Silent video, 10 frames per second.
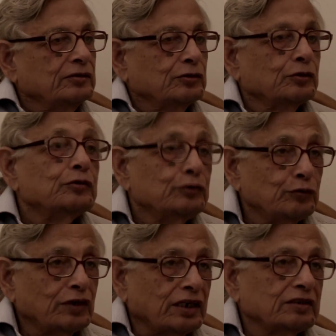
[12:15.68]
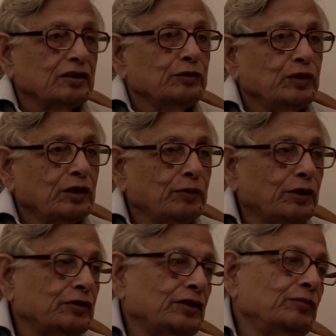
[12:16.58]
So, you were asking me
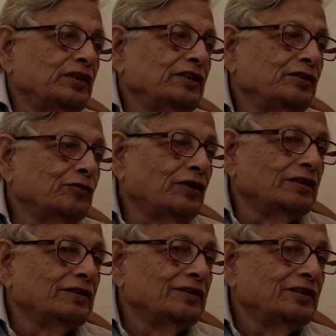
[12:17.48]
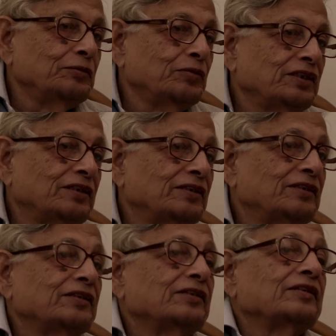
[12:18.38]
about enmity to Gandhiji, but
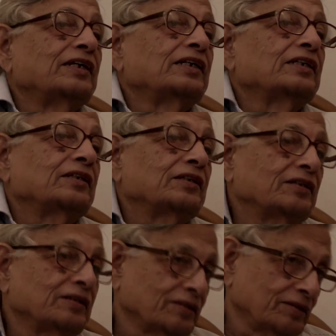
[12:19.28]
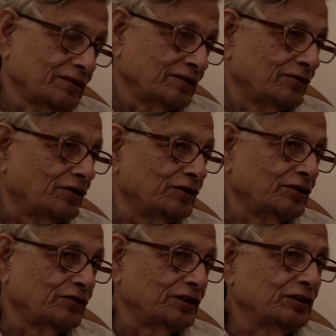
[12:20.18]
that
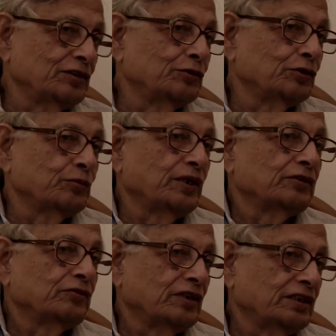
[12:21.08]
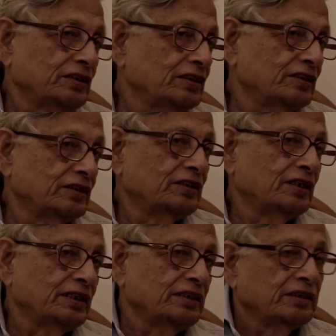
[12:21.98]
controversy goes back to
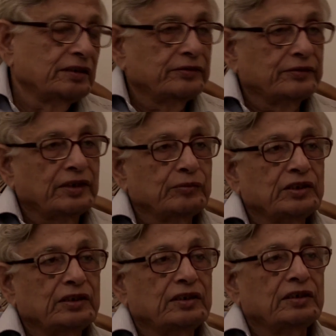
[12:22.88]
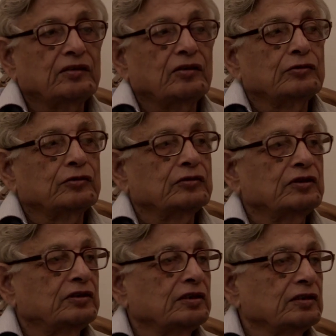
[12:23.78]
1909. I mean, there also he
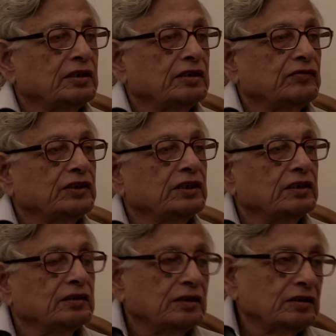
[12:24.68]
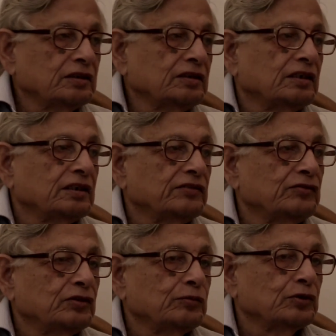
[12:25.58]
says that if any concessions are
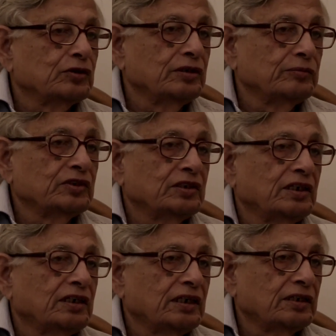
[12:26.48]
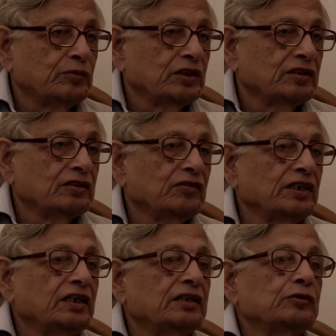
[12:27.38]
given to Muslims, they are our brothers,
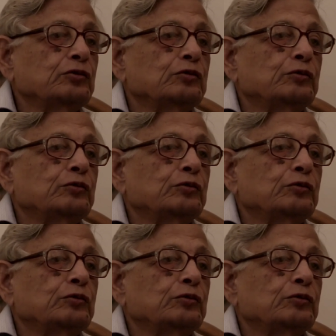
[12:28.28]
why are you